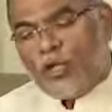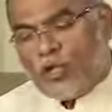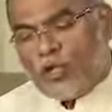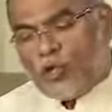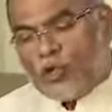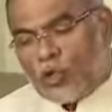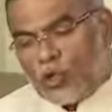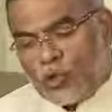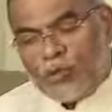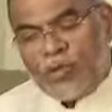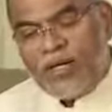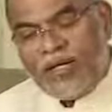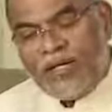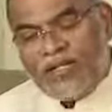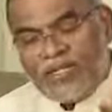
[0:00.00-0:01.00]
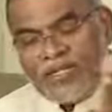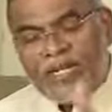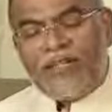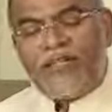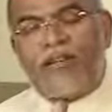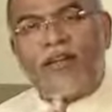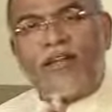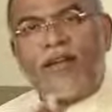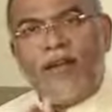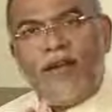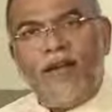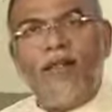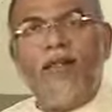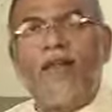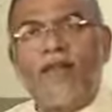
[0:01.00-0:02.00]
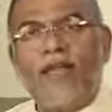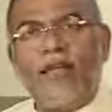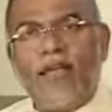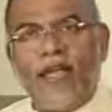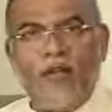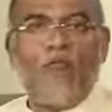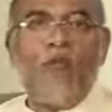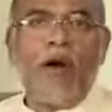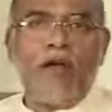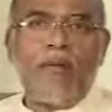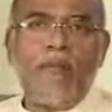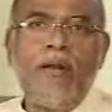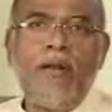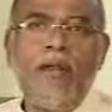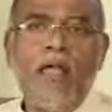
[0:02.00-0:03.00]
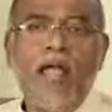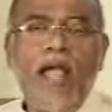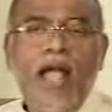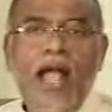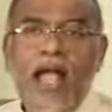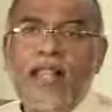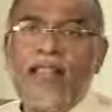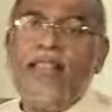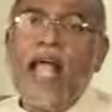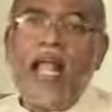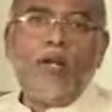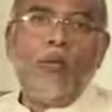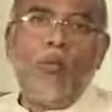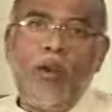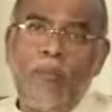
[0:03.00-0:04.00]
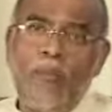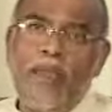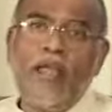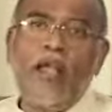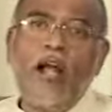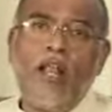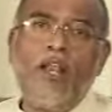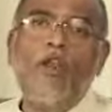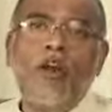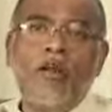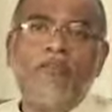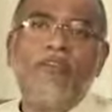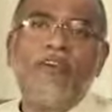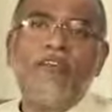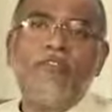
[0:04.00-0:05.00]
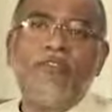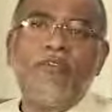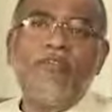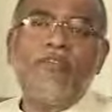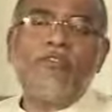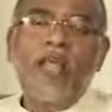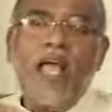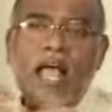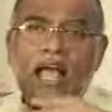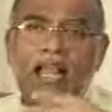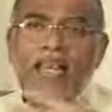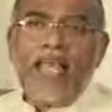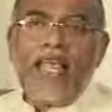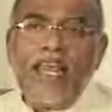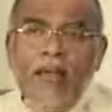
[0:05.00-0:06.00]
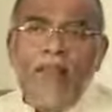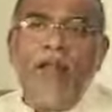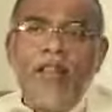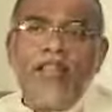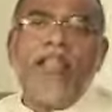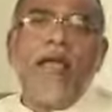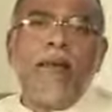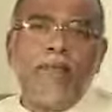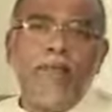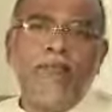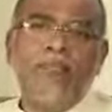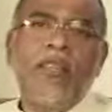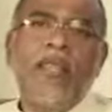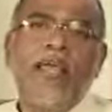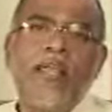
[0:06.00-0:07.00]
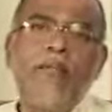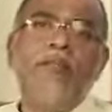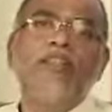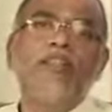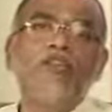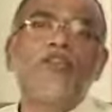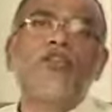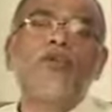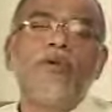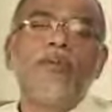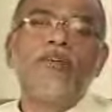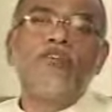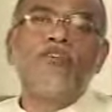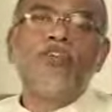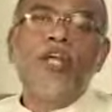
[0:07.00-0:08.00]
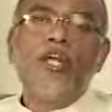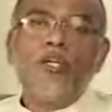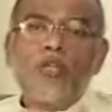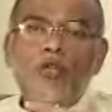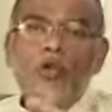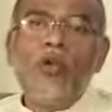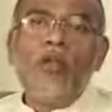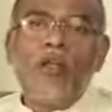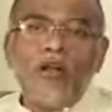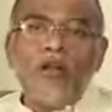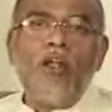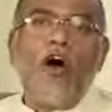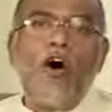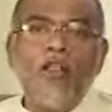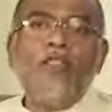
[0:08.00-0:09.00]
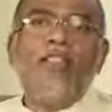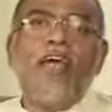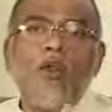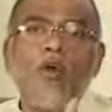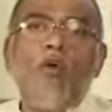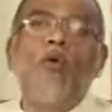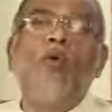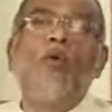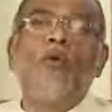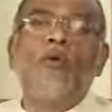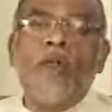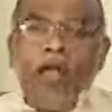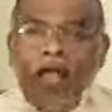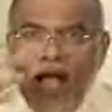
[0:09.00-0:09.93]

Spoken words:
to student-centric learning environment, and that will make a lot of difference and enable the students to learn on their own,